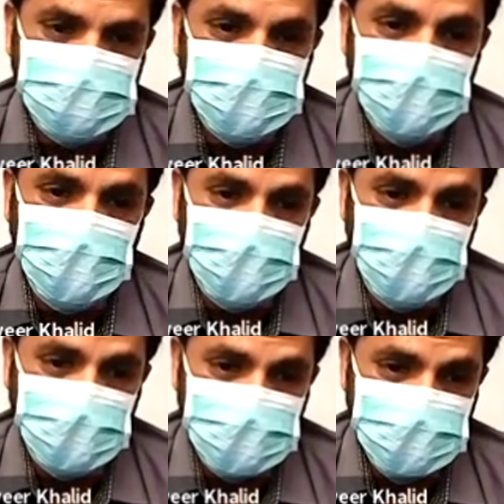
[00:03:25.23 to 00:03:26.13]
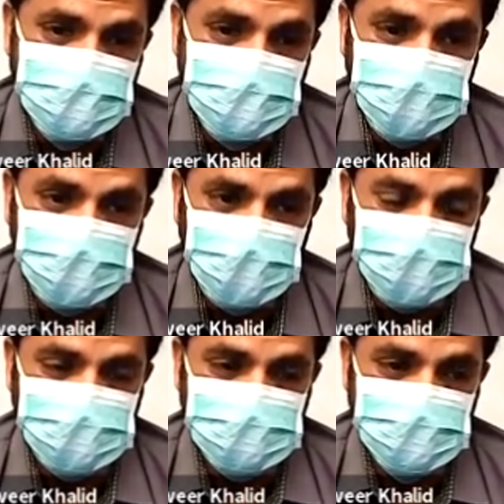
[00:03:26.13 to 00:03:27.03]
with any emergency, with any
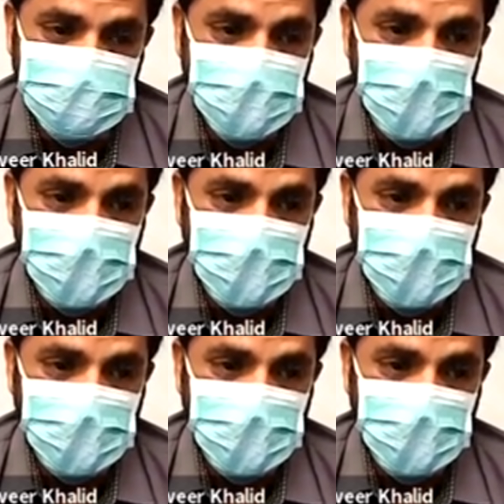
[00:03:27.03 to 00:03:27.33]
disease,